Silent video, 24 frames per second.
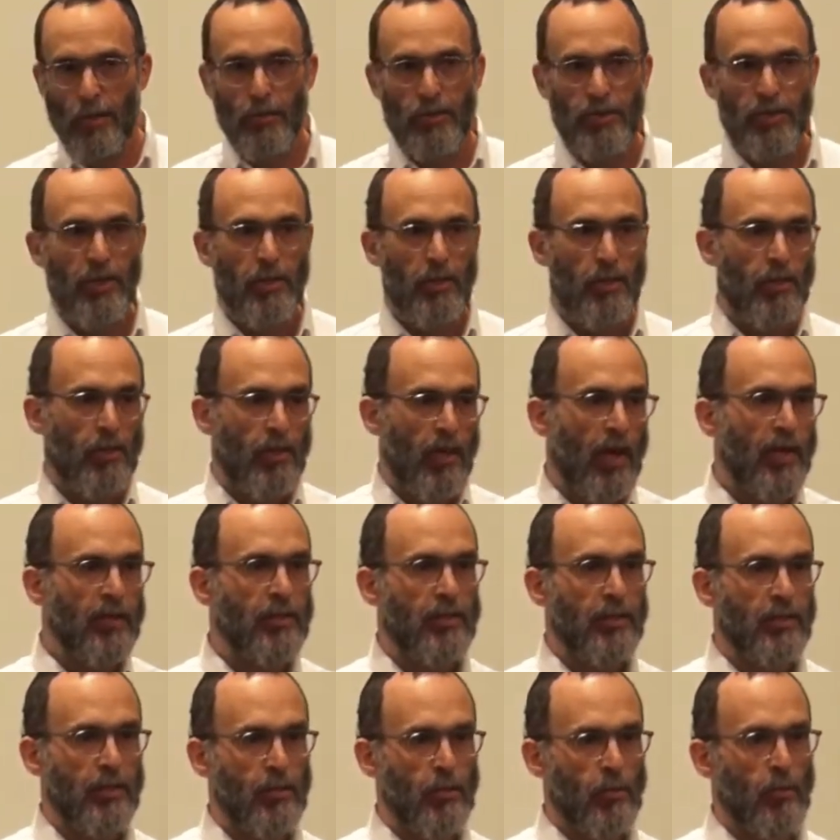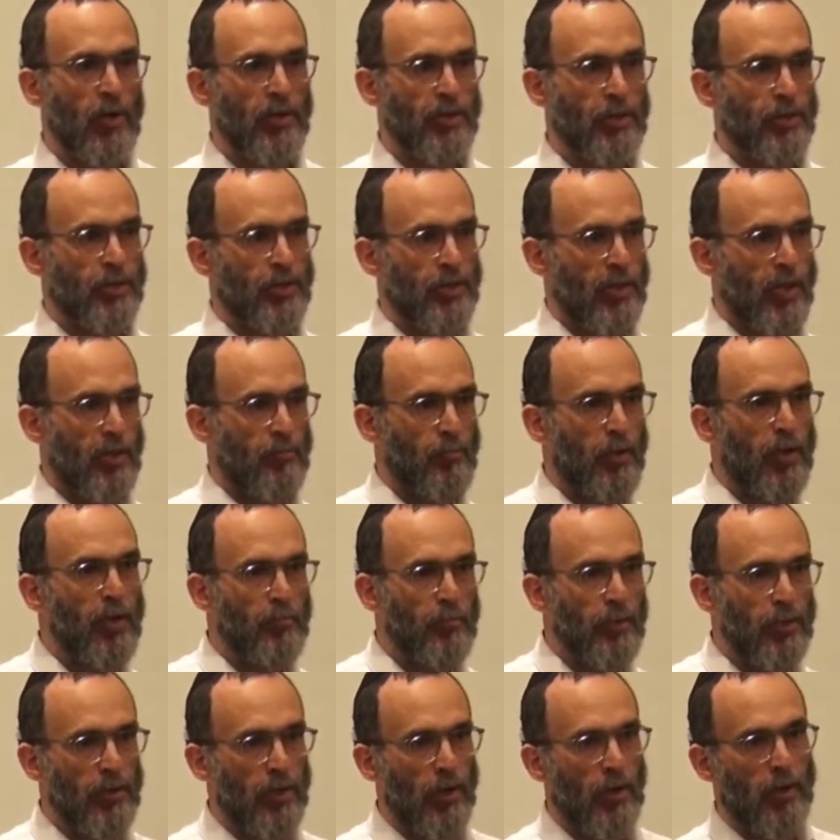You see, that's the question that
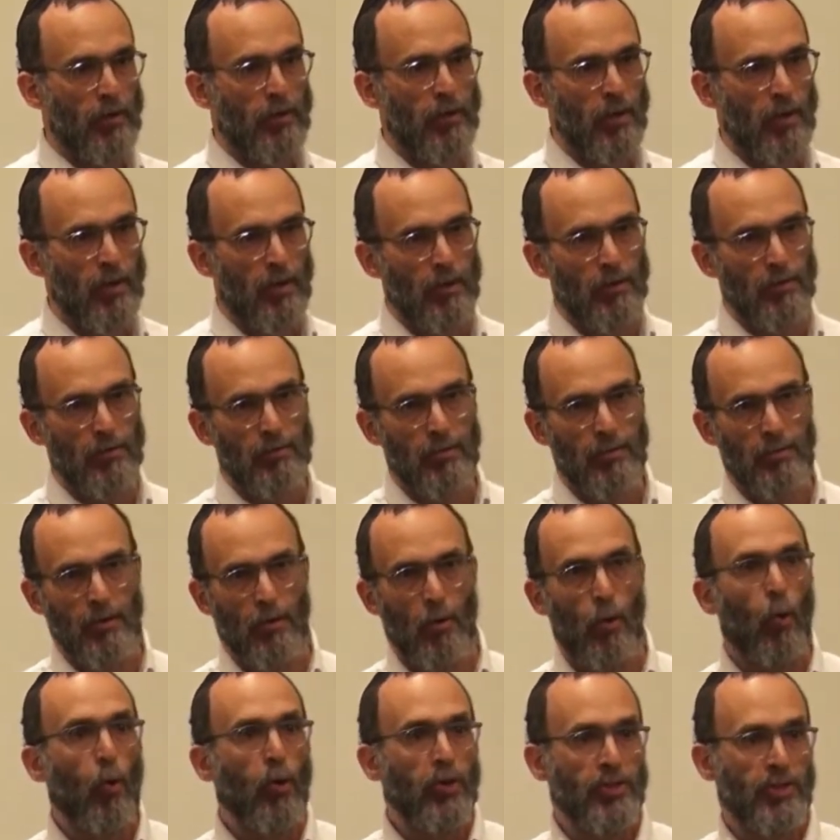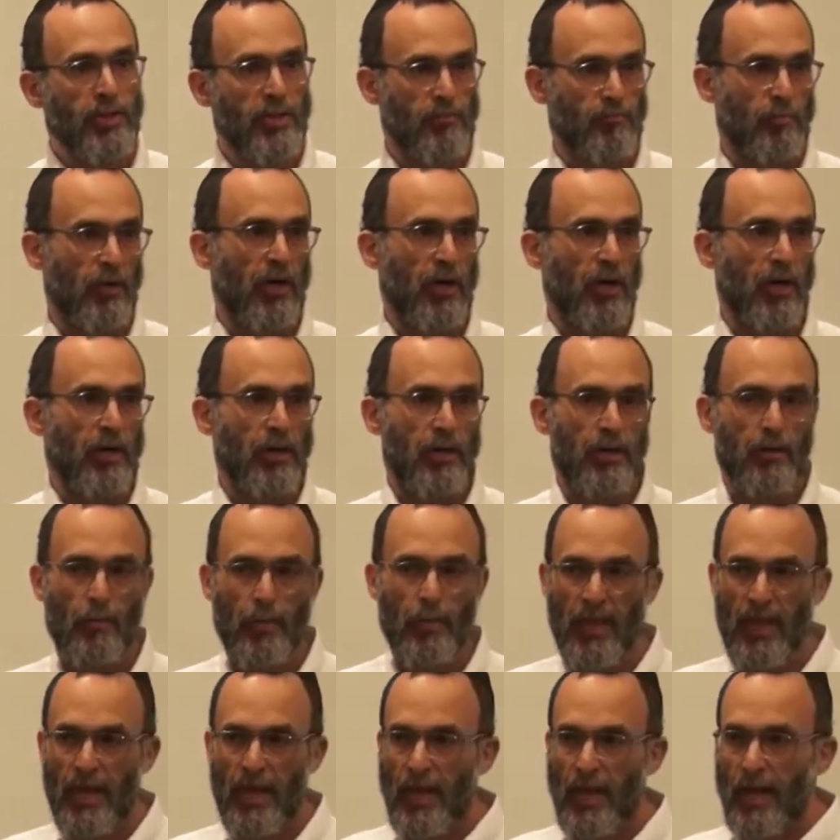people are haunted by.
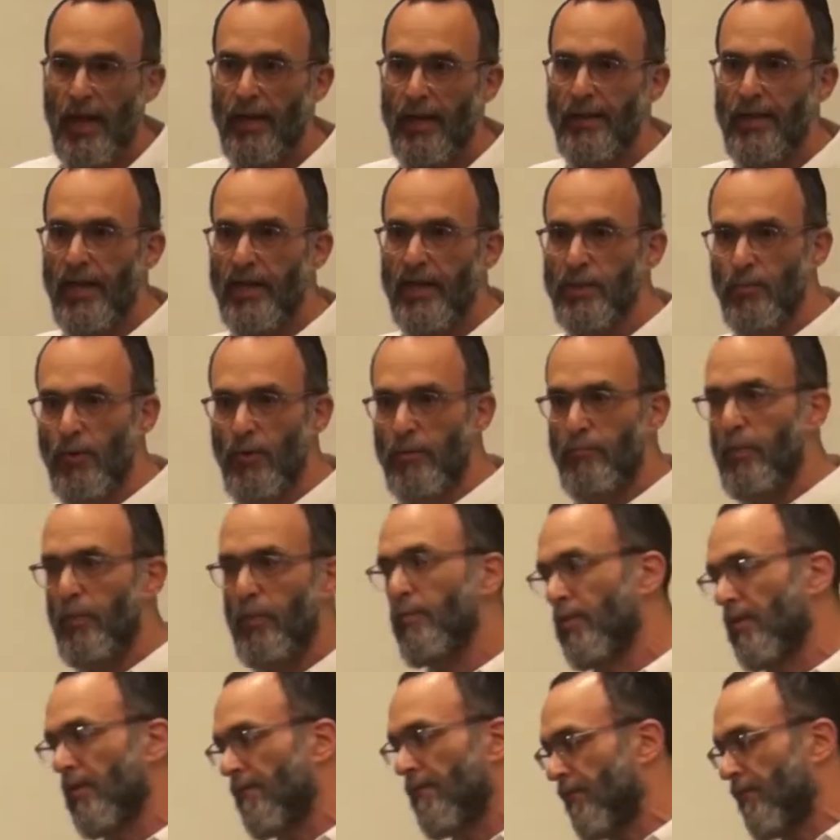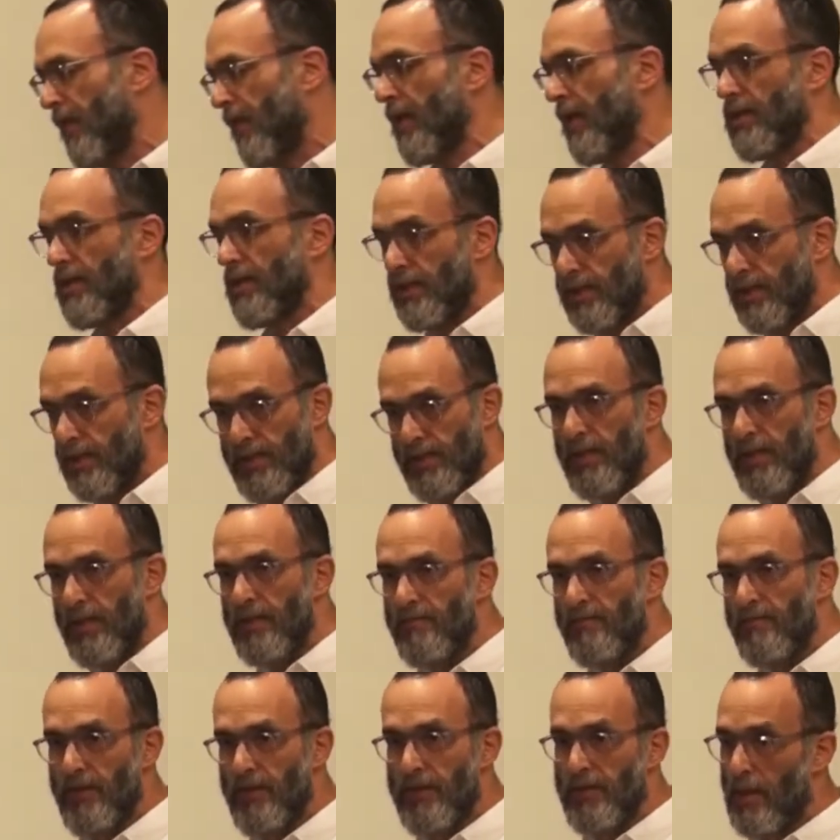And that's why people feel
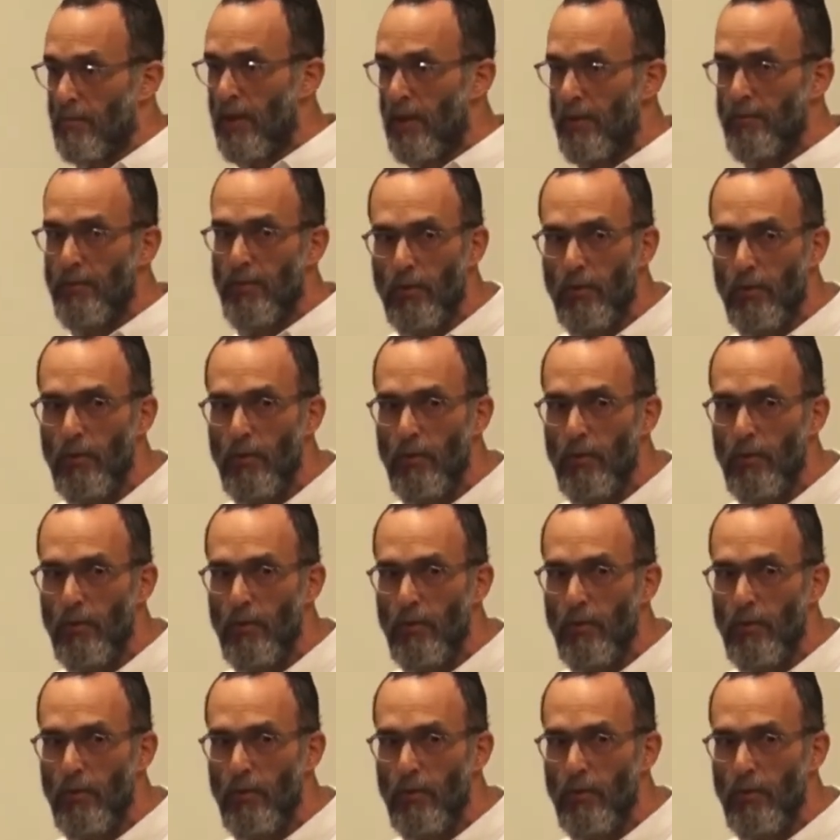instinctively, they may be